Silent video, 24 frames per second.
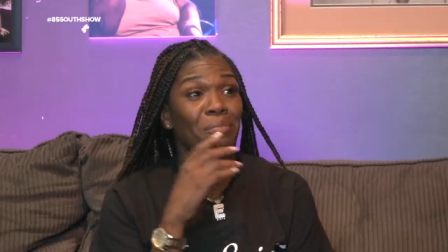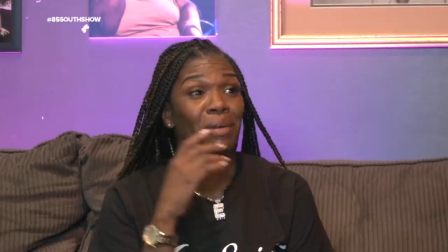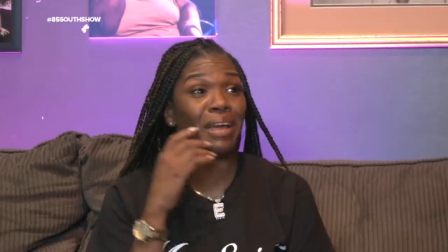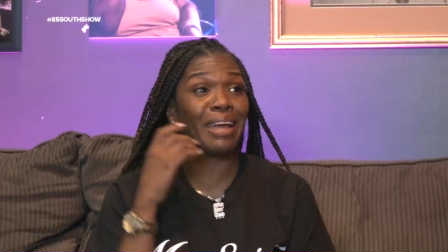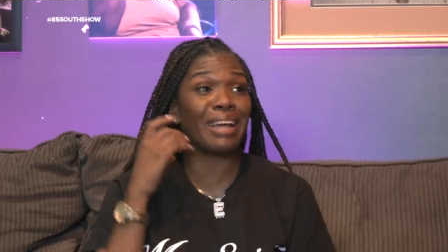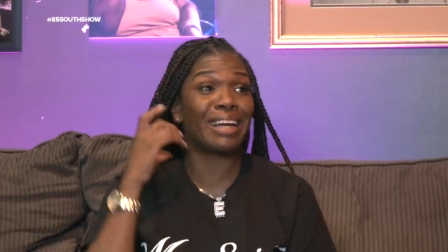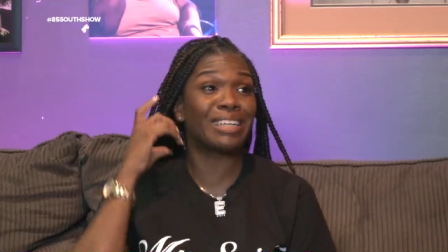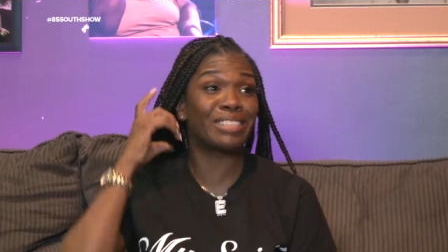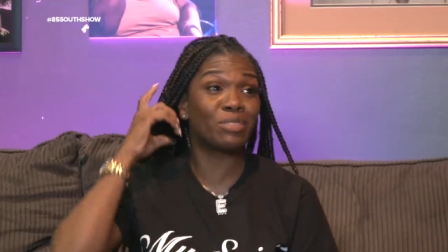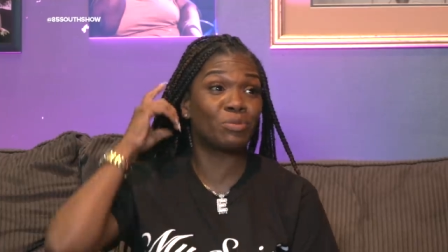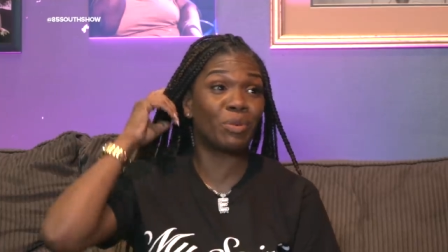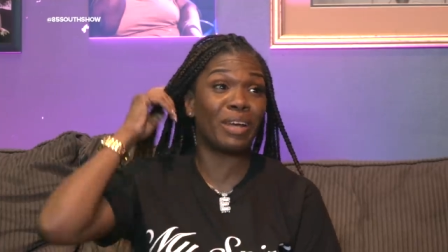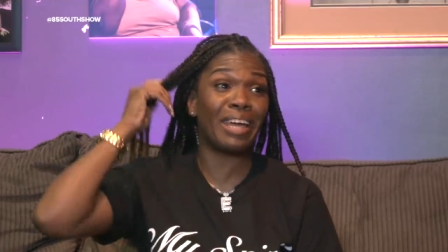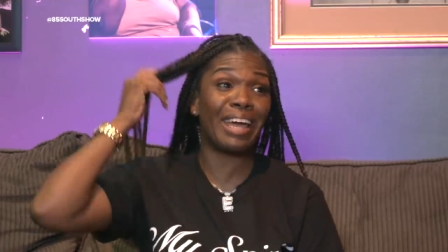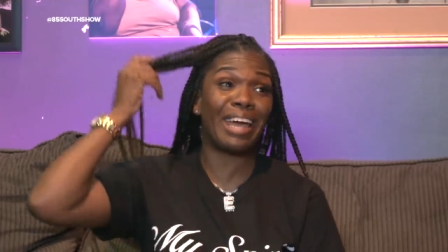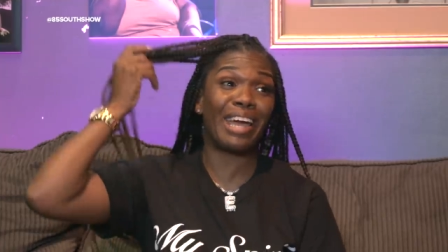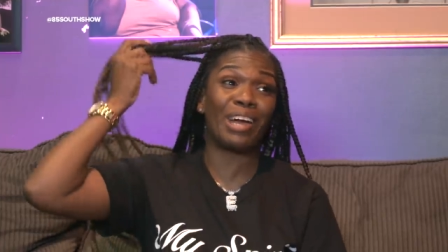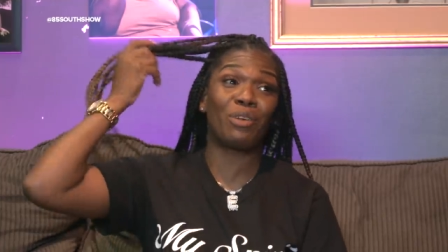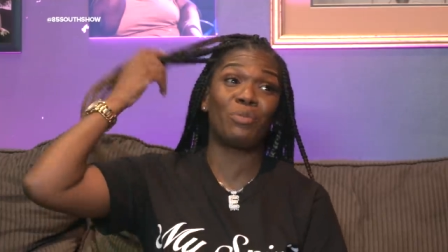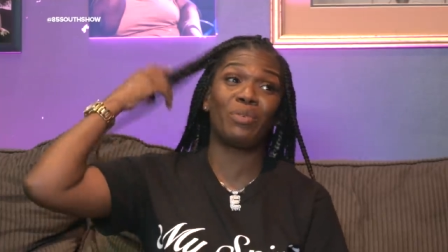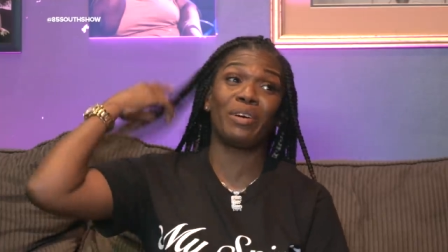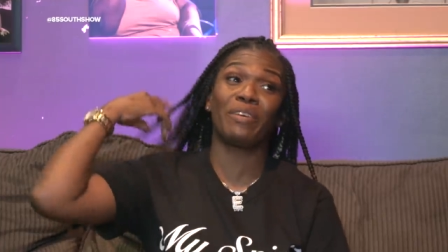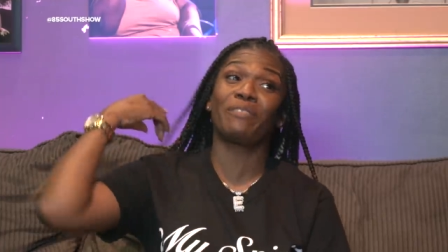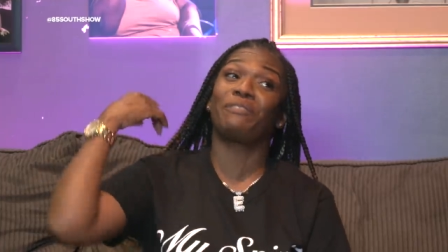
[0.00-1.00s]
you, man, because we
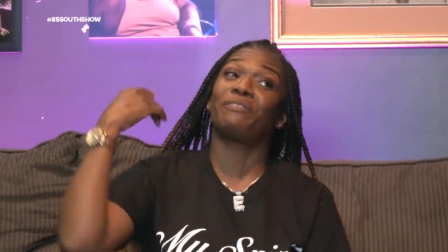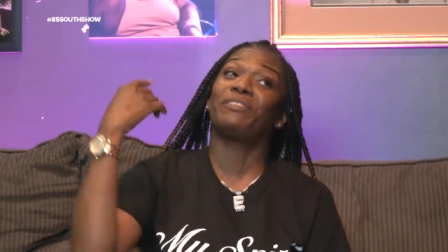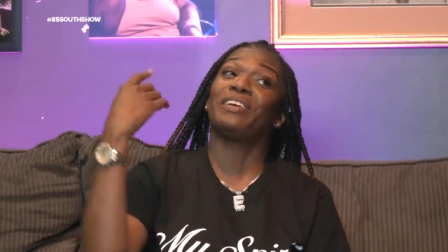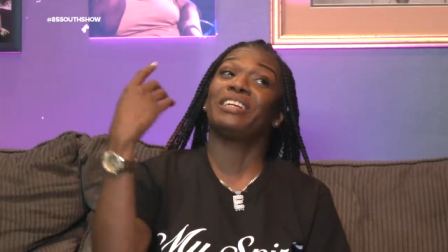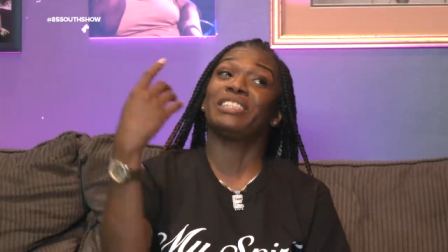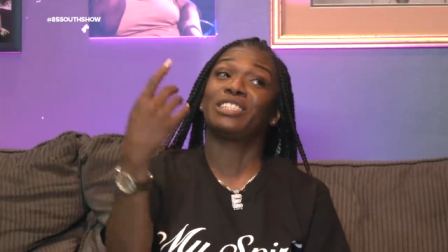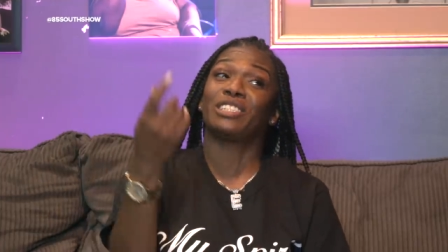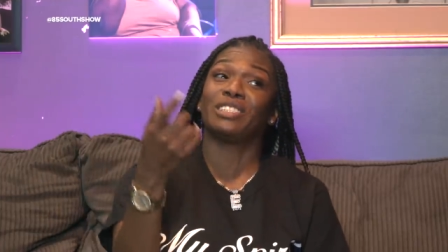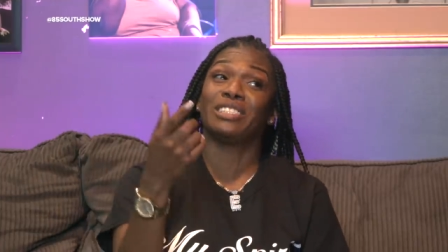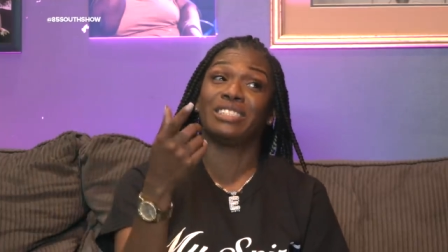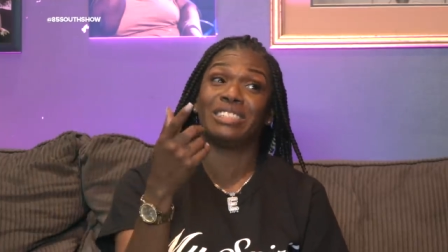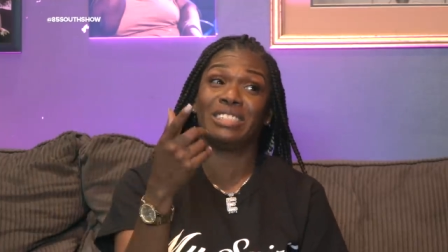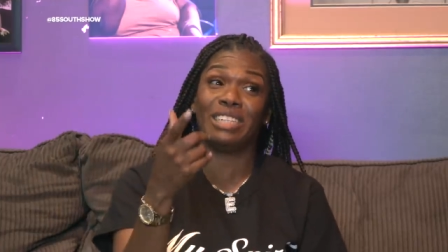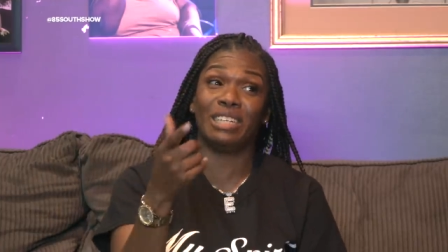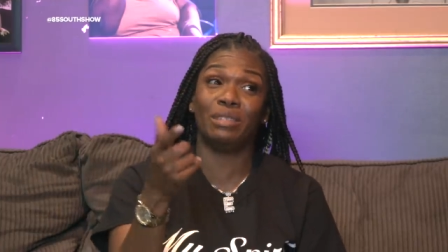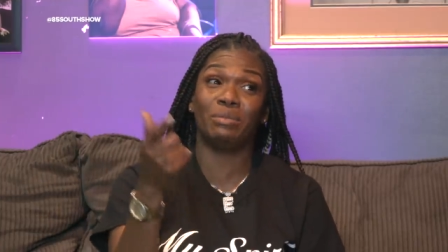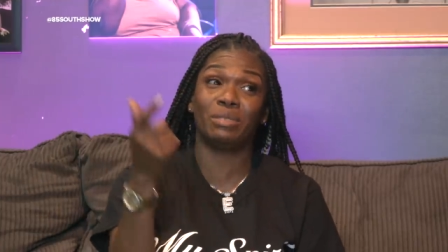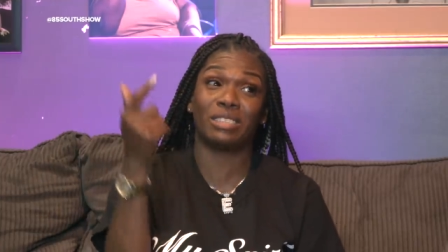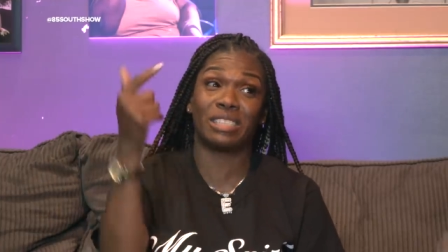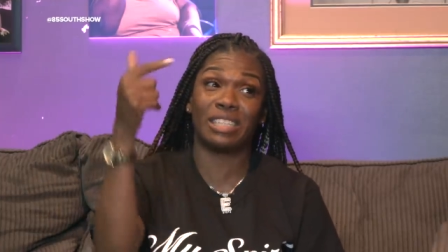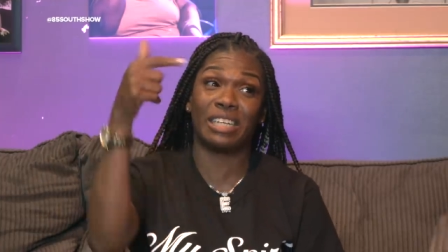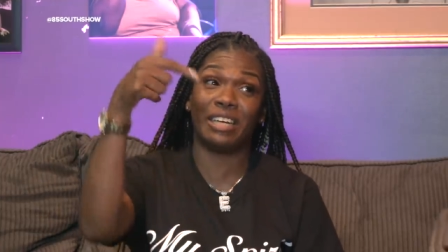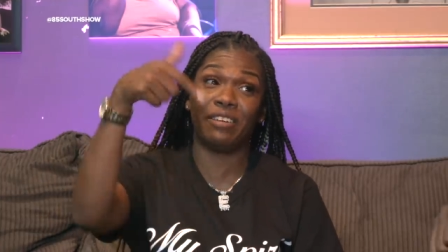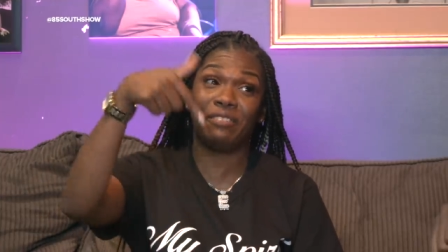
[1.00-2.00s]
had went fishing,
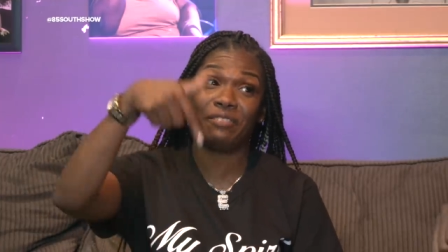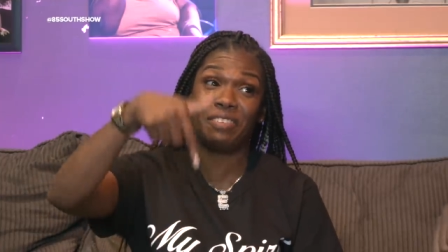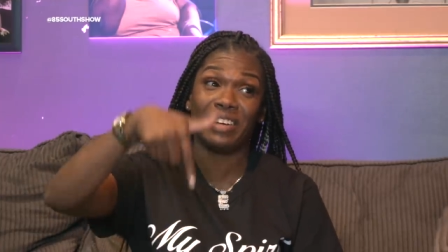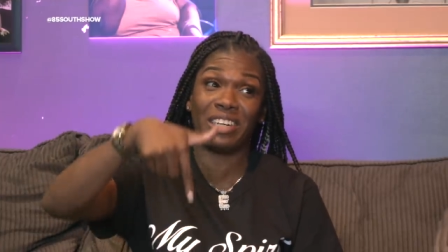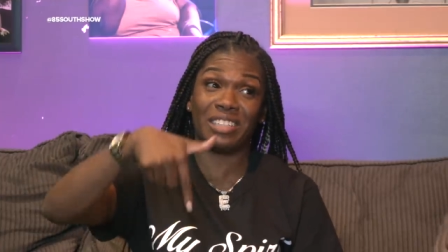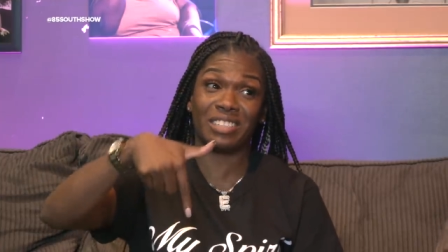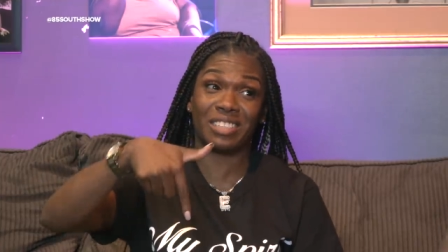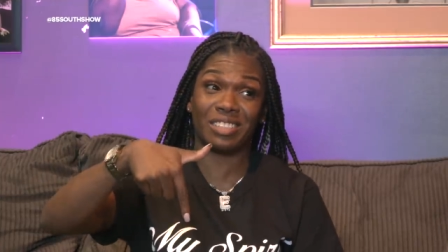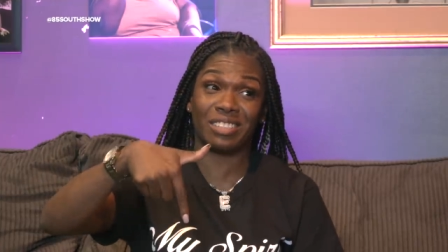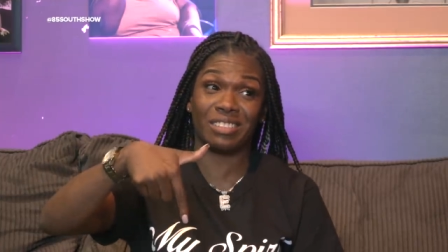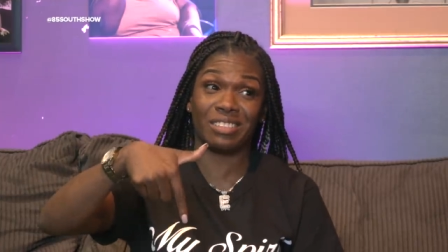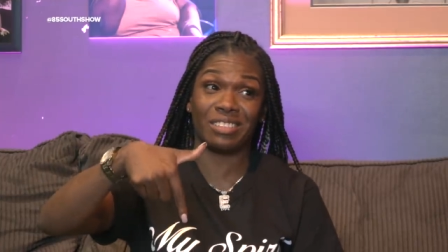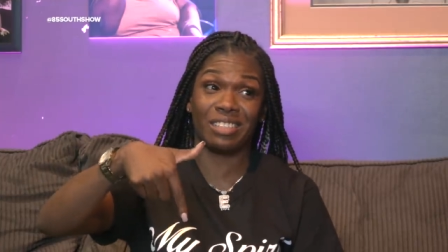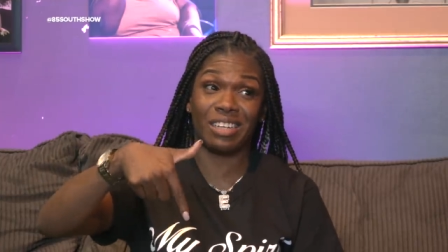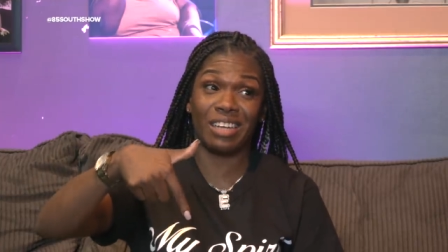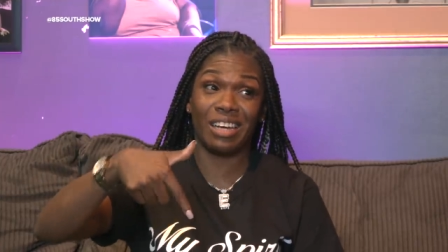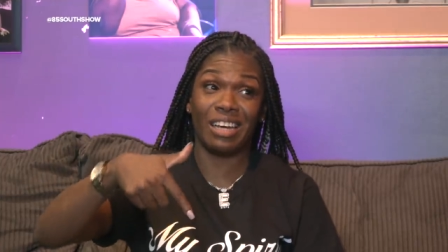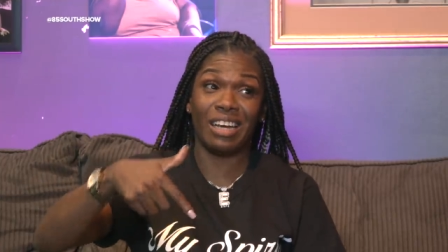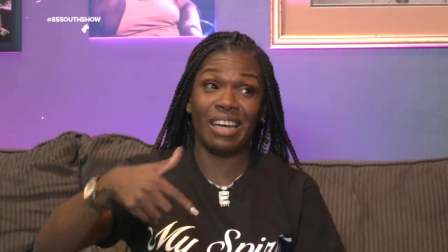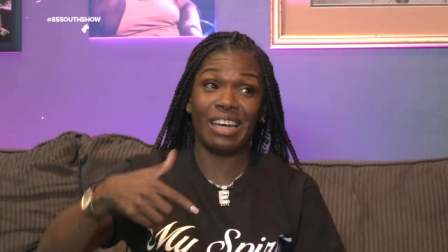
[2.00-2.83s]
deep sea fishing,